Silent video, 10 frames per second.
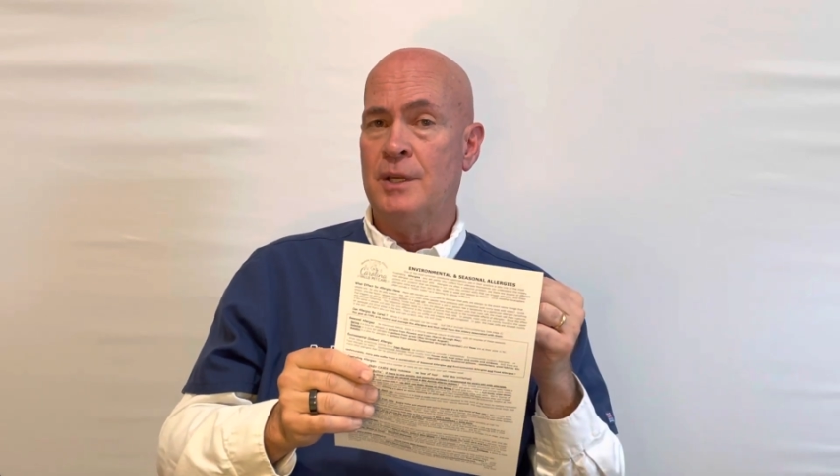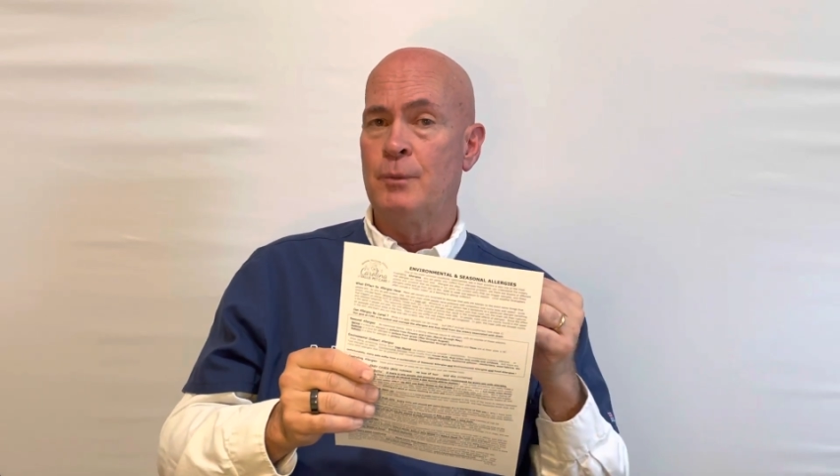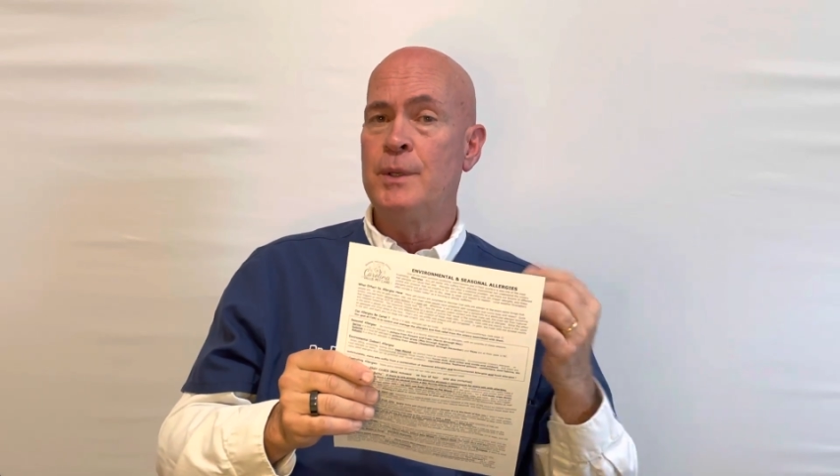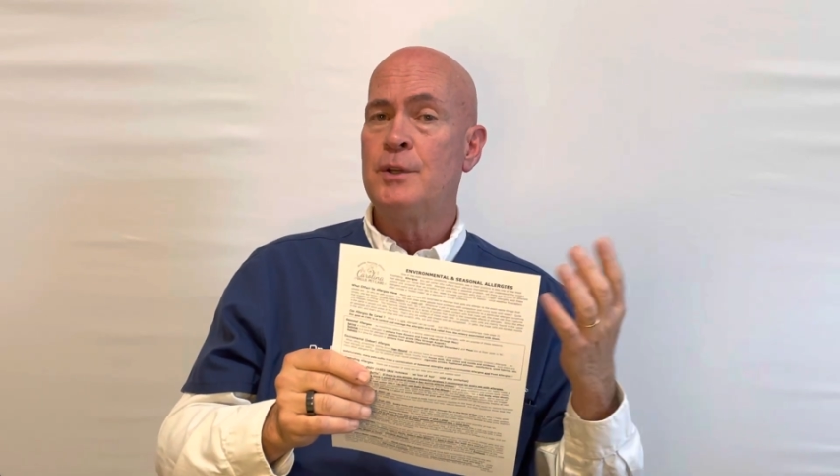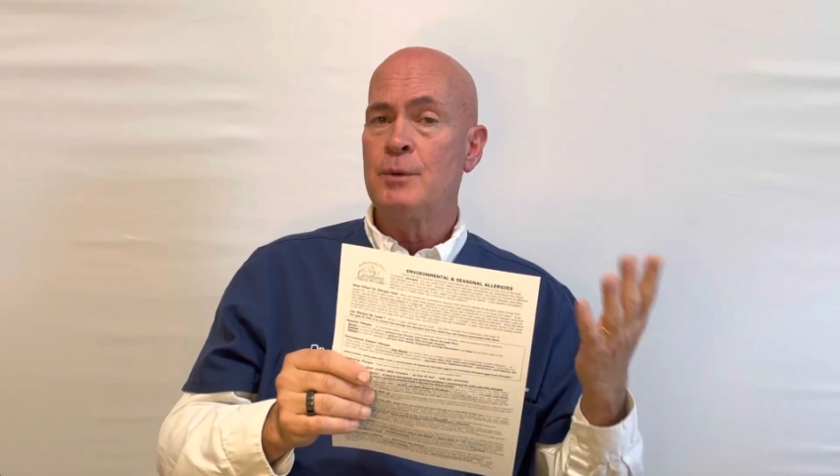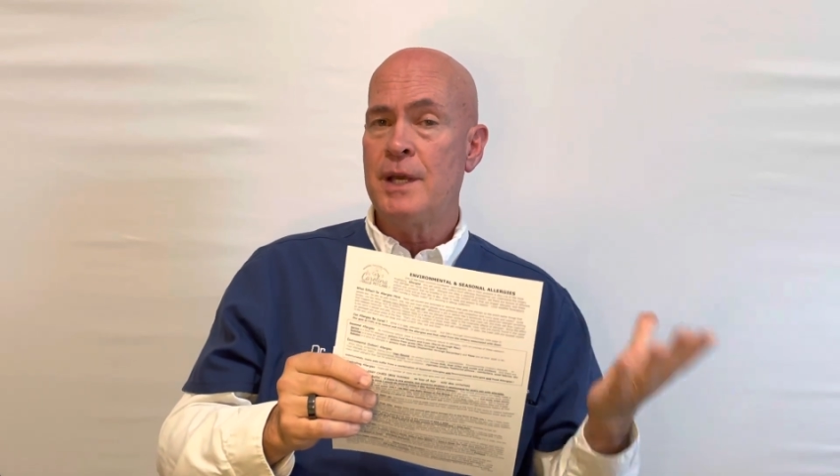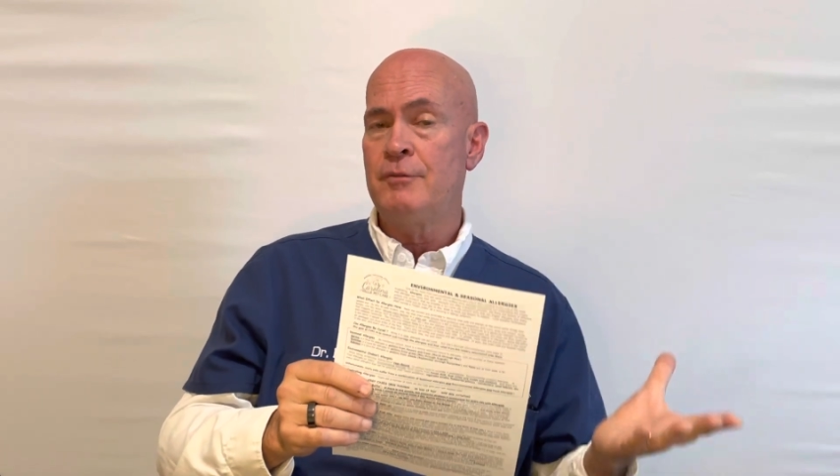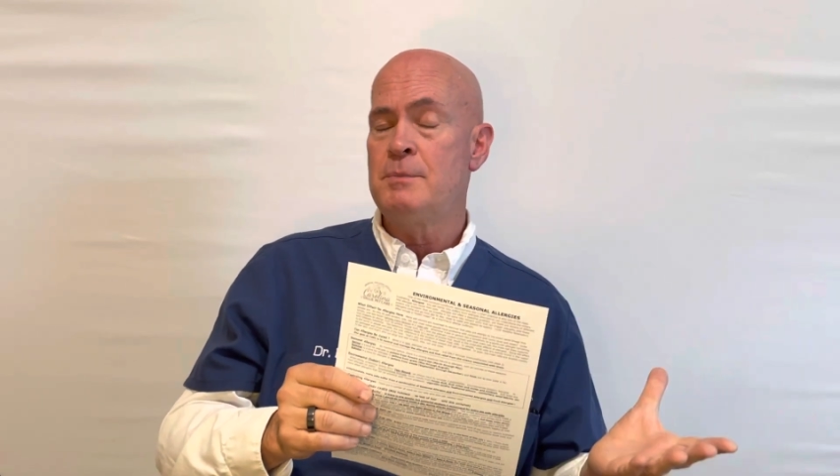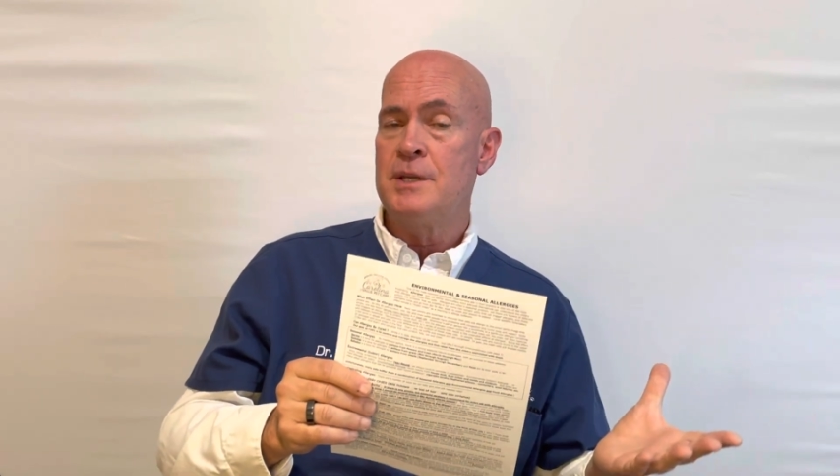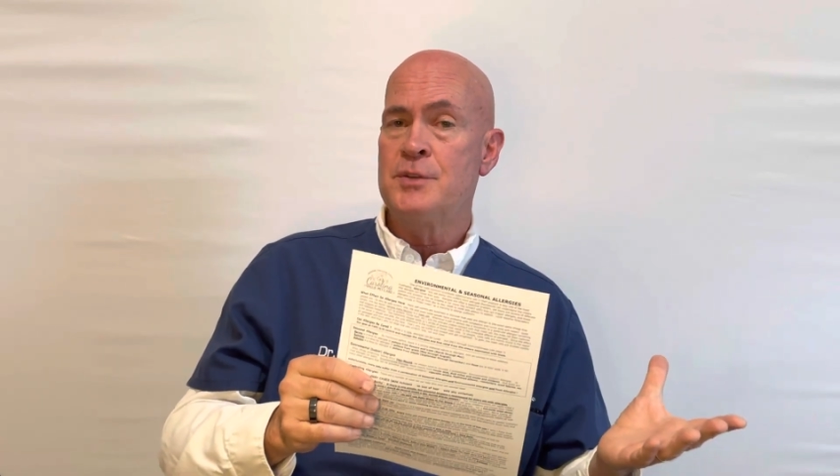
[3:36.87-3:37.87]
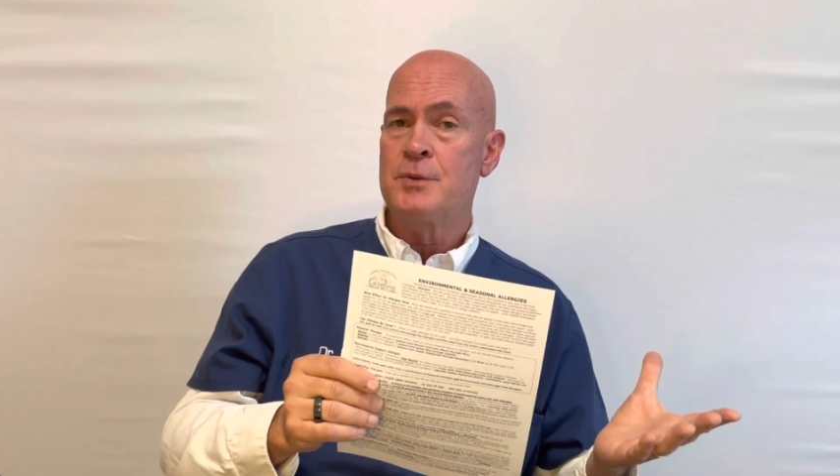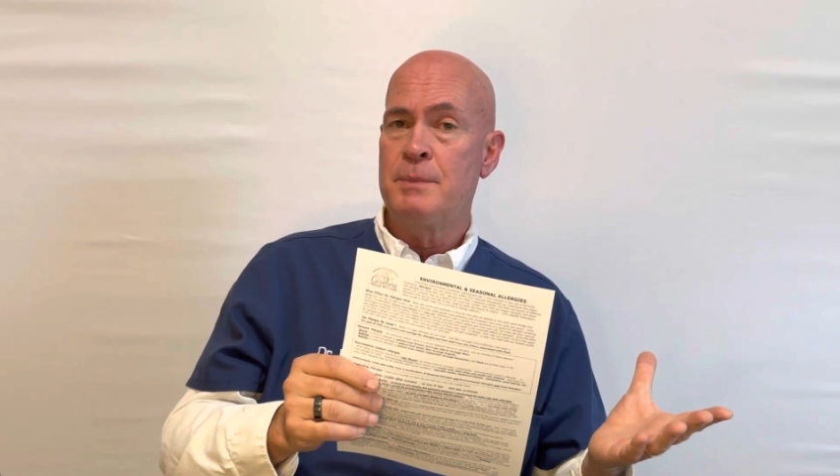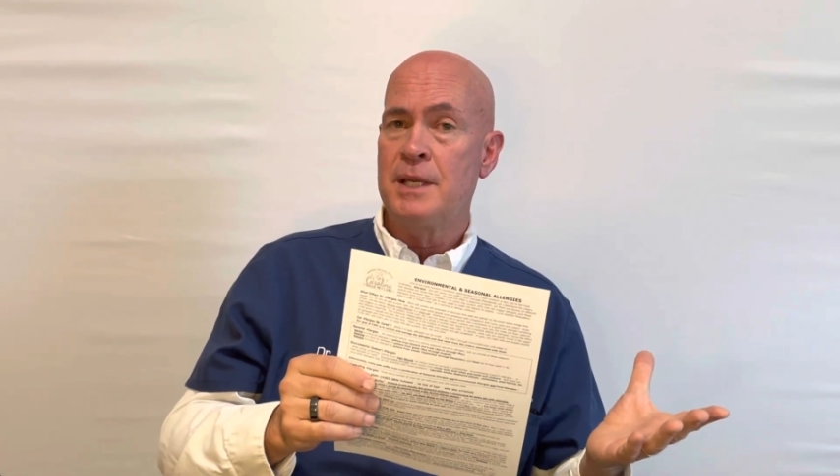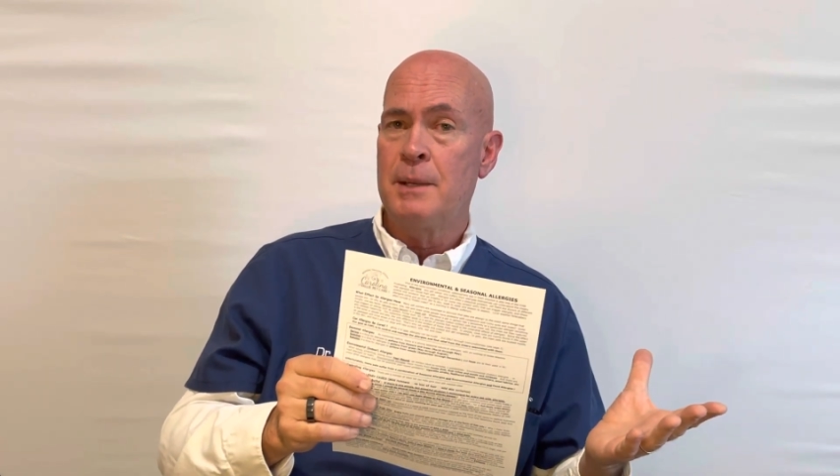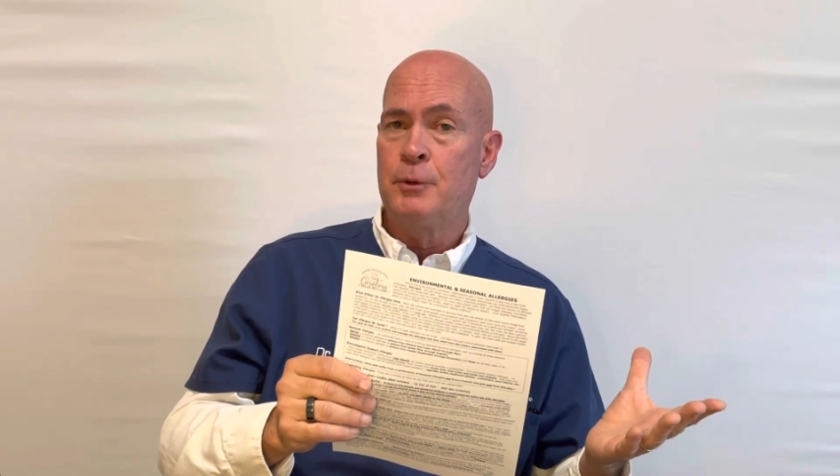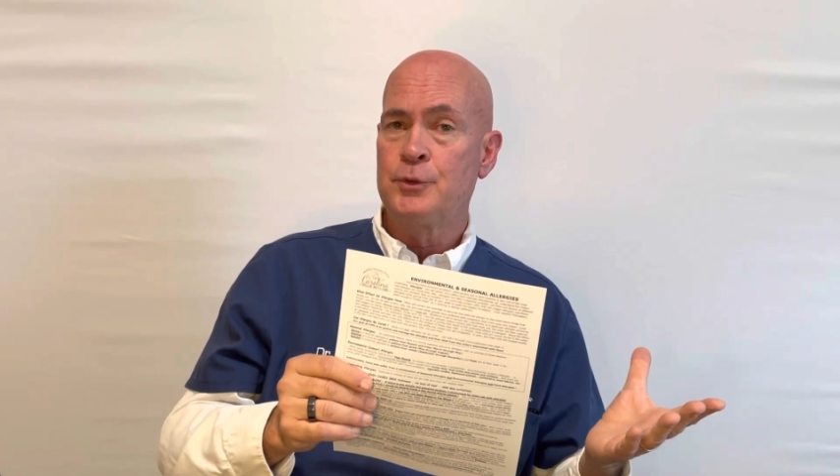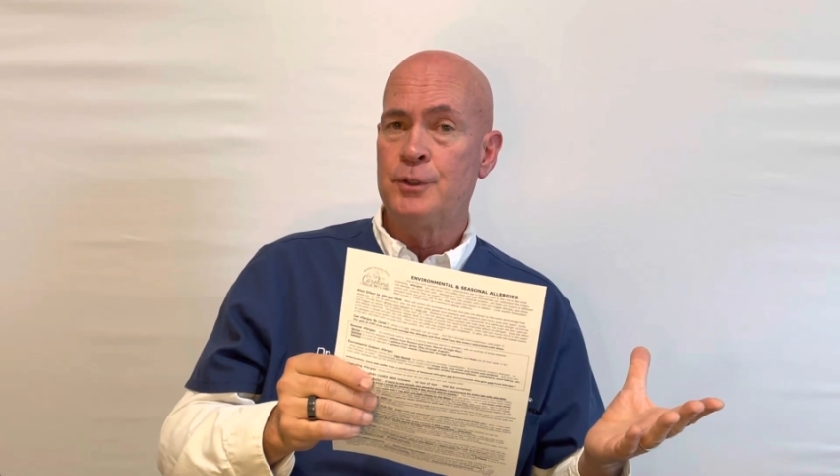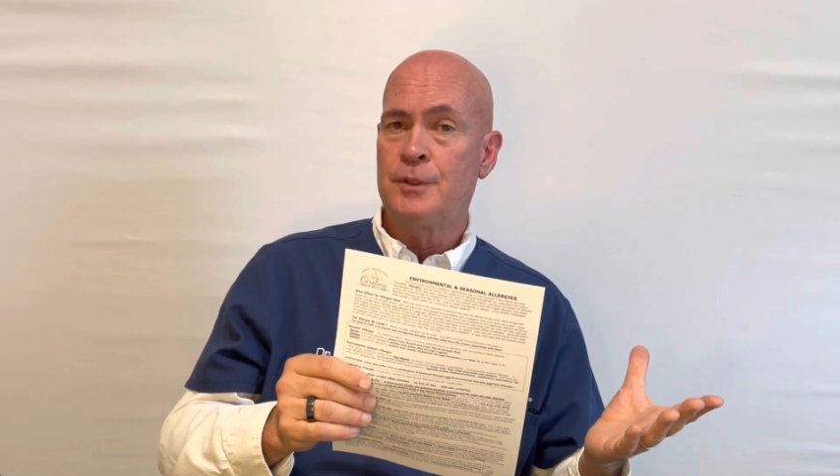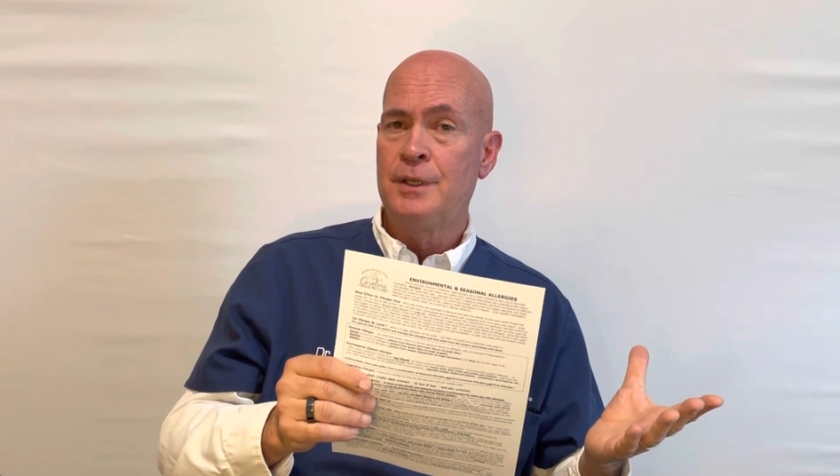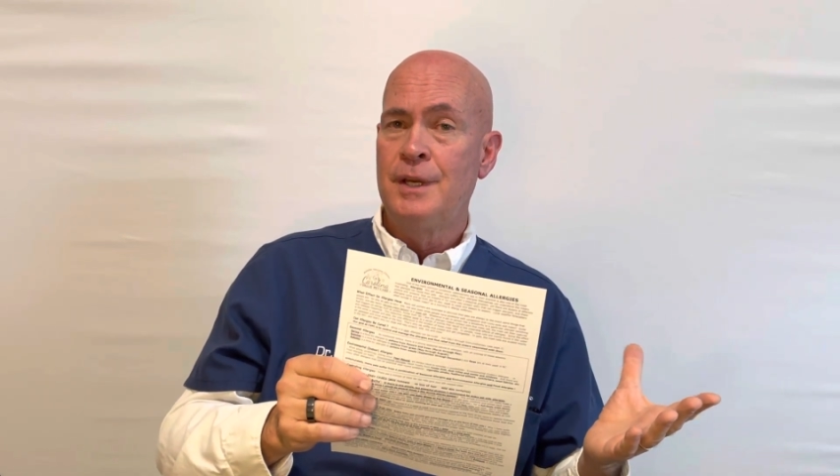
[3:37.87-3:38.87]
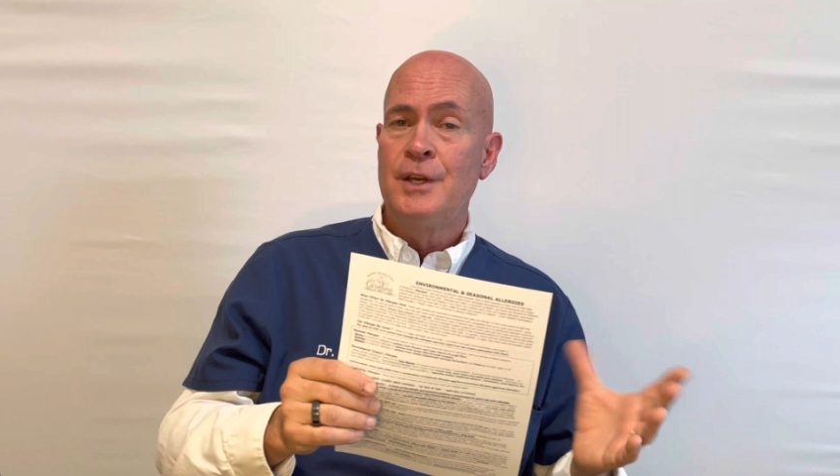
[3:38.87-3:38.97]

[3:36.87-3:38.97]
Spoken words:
and we don't have a means of being able to